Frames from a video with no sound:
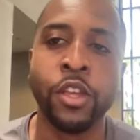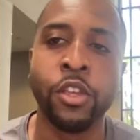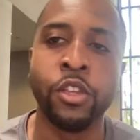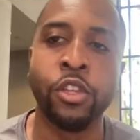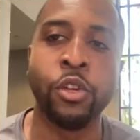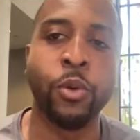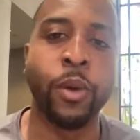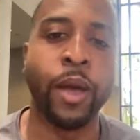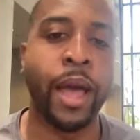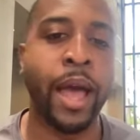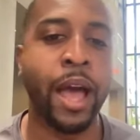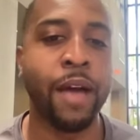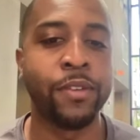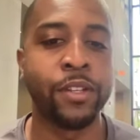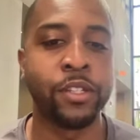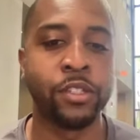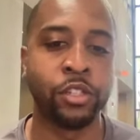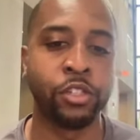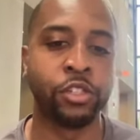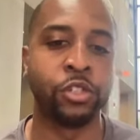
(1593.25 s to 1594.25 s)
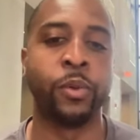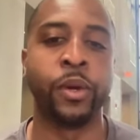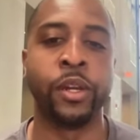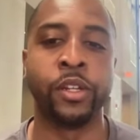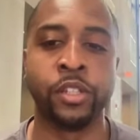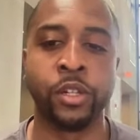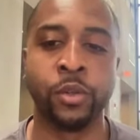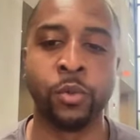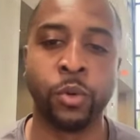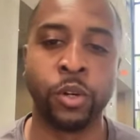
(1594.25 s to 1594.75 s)
you have a
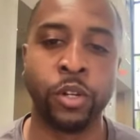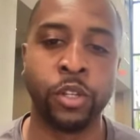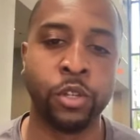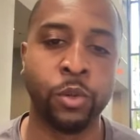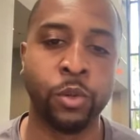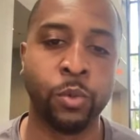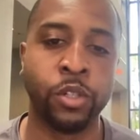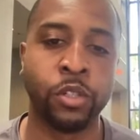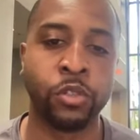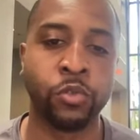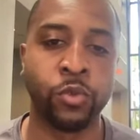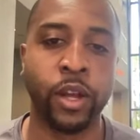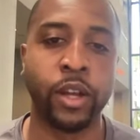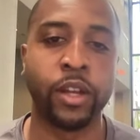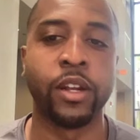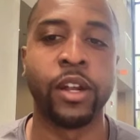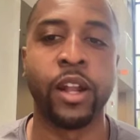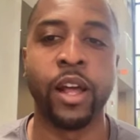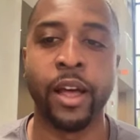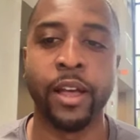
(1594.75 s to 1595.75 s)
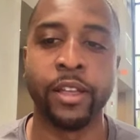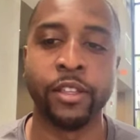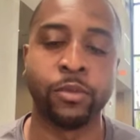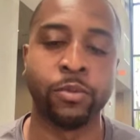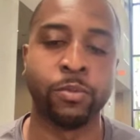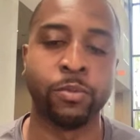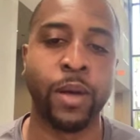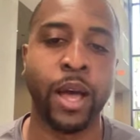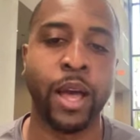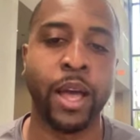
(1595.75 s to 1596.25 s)
situation where you was
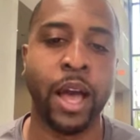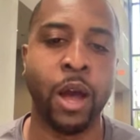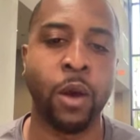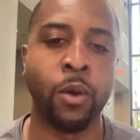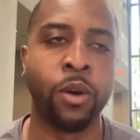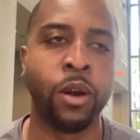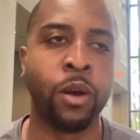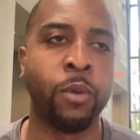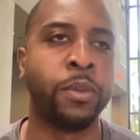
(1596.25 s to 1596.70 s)
recognized by our,